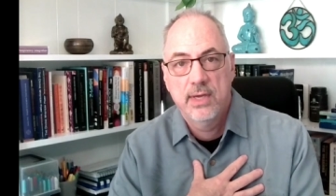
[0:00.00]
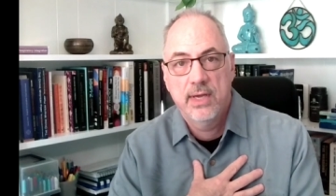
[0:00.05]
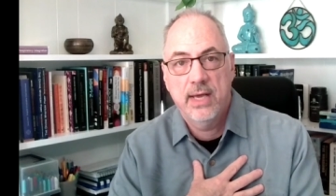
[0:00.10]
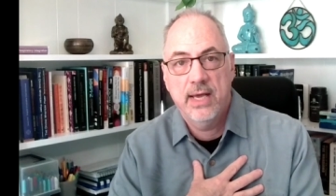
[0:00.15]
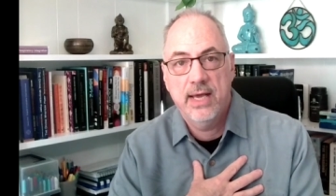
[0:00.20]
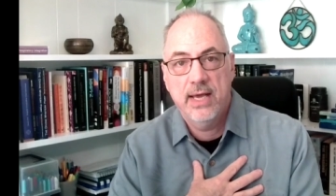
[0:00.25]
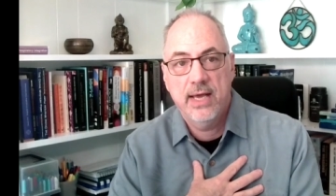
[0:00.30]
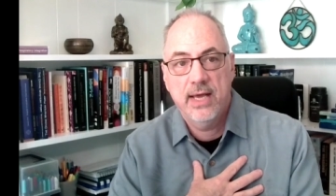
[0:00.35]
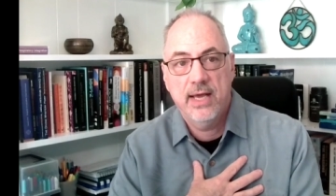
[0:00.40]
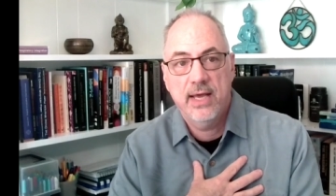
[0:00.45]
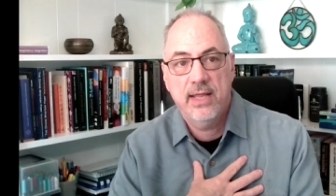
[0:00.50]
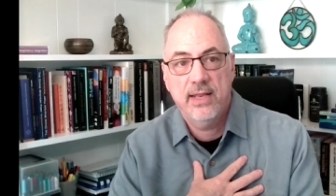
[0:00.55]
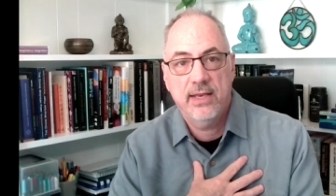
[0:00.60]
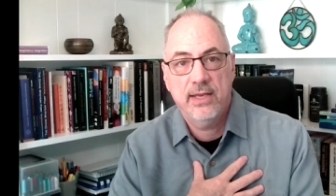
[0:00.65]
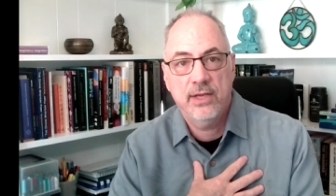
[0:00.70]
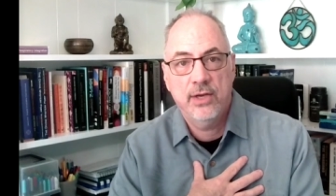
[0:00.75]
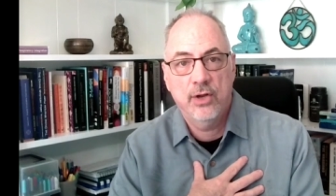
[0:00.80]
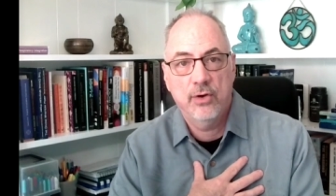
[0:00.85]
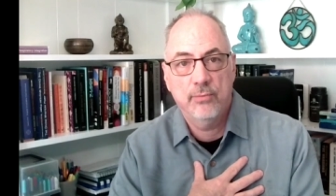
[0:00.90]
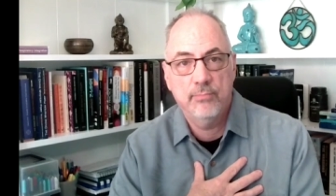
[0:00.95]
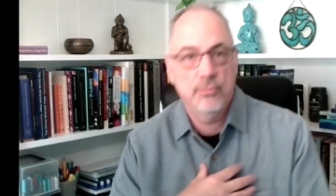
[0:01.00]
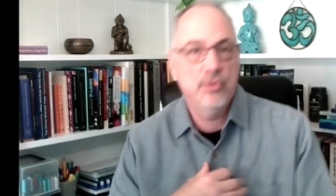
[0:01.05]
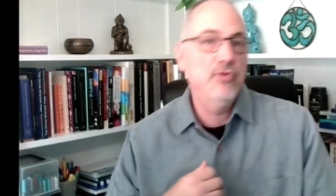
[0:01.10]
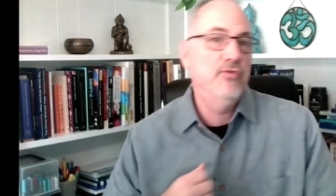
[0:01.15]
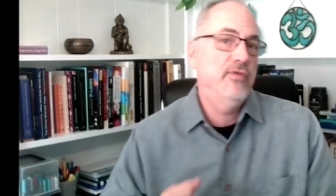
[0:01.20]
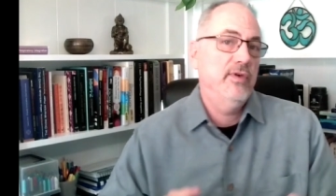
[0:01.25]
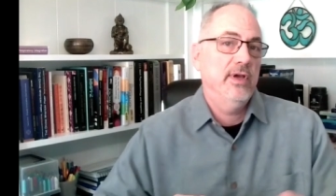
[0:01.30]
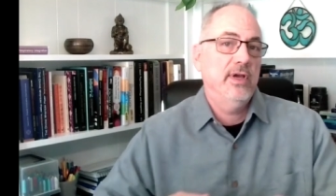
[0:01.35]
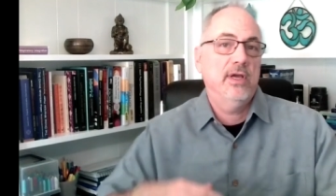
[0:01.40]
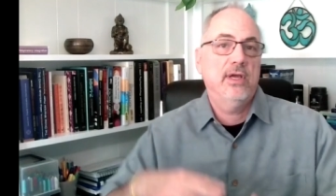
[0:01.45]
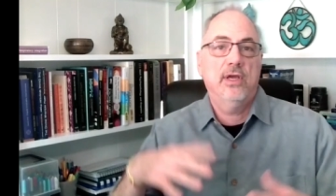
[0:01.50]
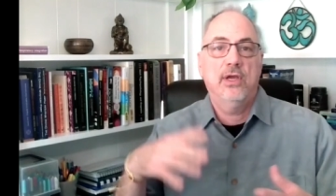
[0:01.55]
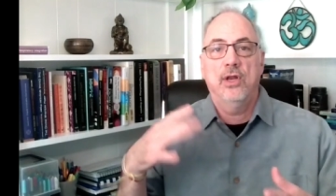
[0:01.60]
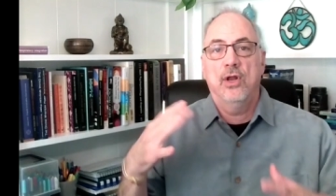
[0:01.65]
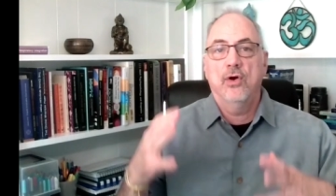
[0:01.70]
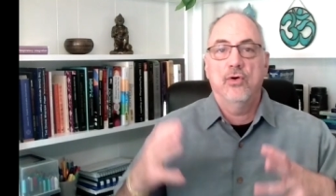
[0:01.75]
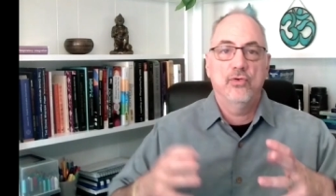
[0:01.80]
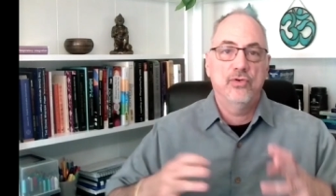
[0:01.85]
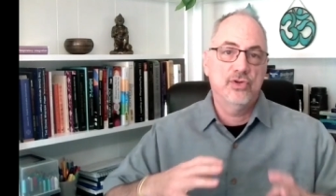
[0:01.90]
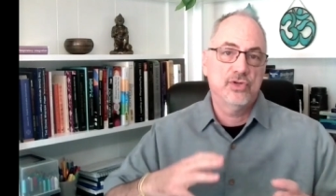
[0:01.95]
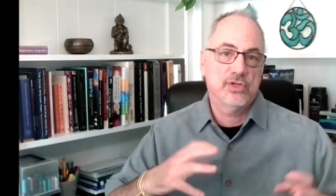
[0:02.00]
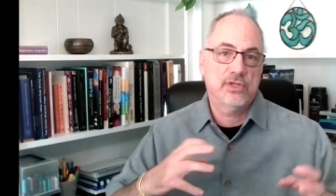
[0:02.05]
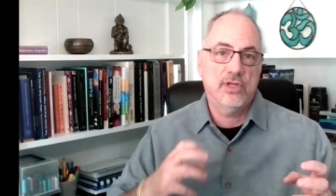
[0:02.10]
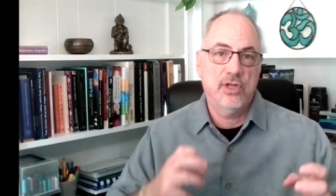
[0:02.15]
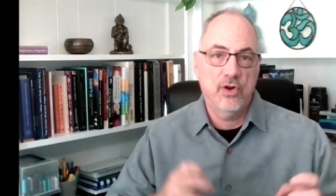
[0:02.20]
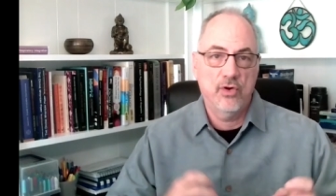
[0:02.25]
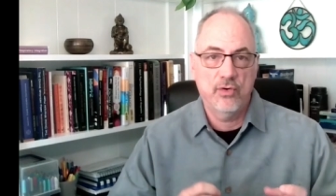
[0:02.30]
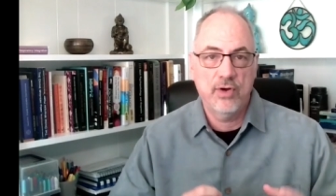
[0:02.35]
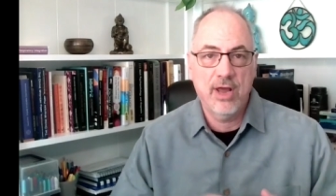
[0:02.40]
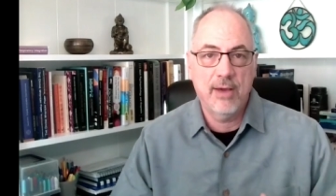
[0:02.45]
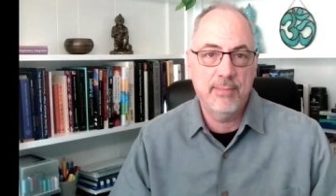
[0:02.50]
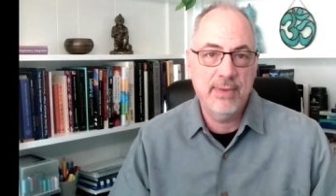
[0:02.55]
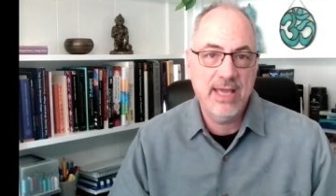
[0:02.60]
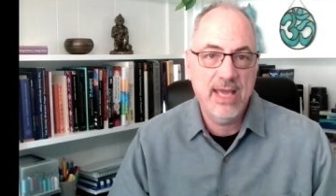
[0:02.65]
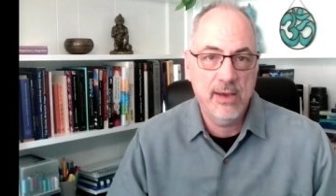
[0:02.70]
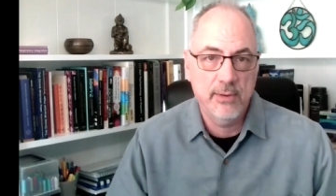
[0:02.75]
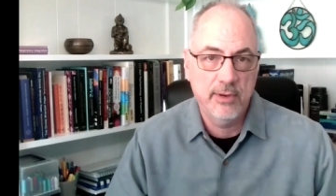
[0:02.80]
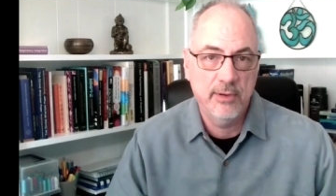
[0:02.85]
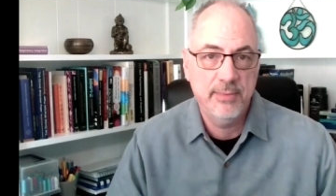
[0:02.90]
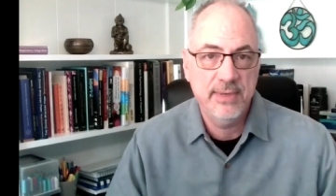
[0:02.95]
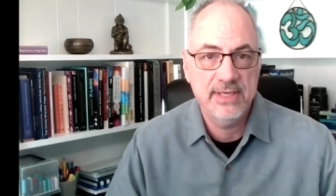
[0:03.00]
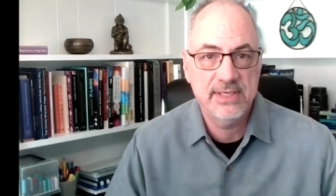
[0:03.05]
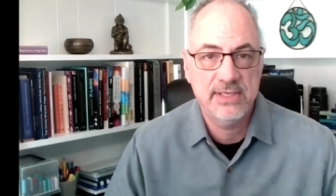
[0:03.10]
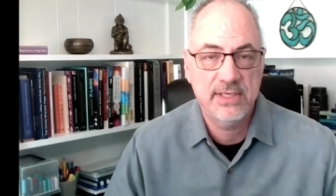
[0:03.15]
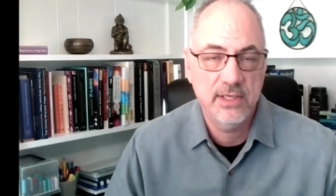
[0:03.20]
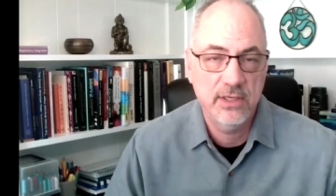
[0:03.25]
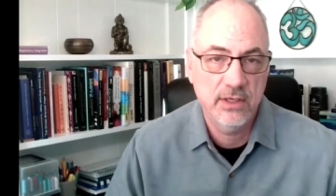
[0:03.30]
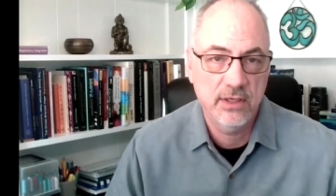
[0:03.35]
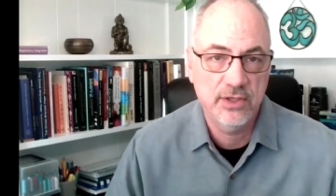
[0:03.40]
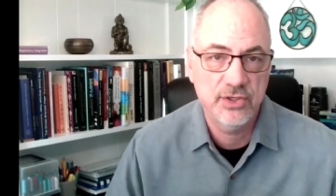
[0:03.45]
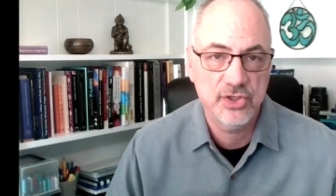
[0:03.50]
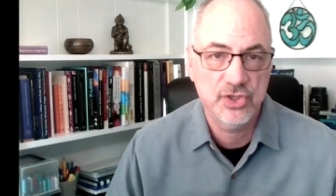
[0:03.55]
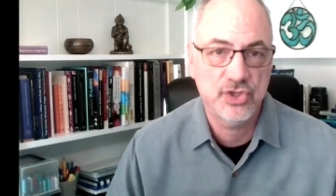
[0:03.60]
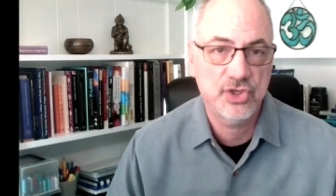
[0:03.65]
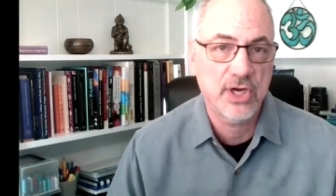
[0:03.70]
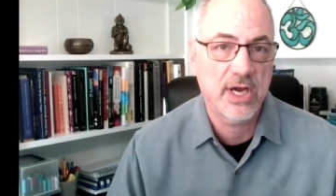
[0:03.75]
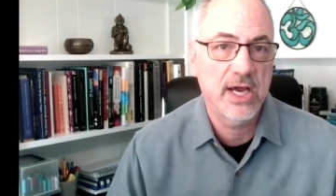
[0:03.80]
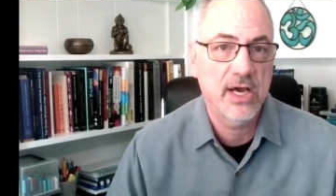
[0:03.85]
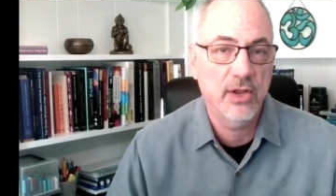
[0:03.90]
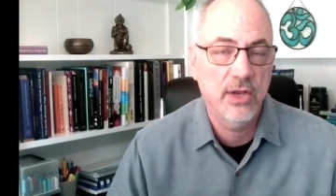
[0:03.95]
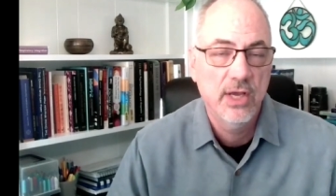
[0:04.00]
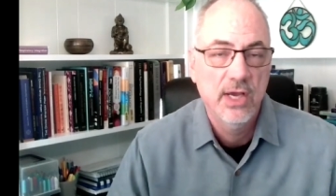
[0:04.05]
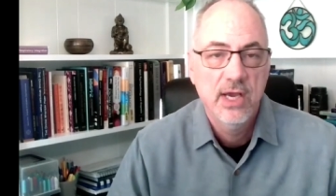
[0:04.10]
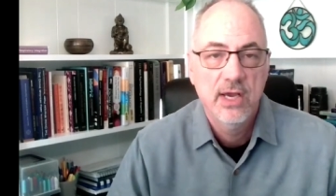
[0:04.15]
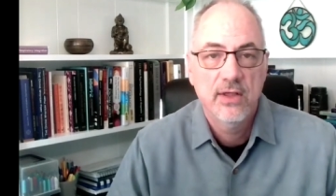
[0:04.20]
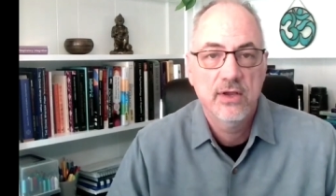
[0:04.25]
Uh, you know, moving, you know, just, you know, not being able to be still as a child.